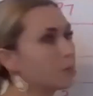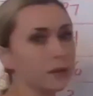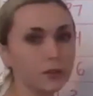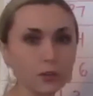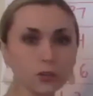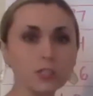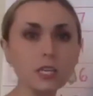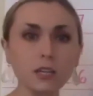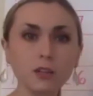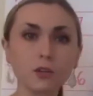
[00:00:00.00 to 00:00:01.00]
in
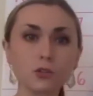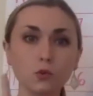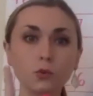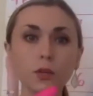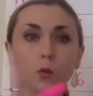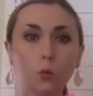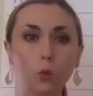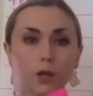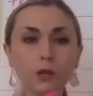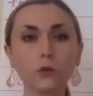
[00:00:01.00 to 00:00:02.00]
13, there's only
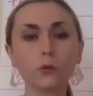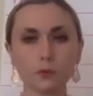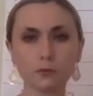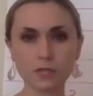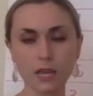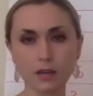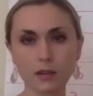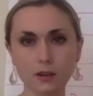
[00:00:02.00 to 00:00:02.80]
one group of 10.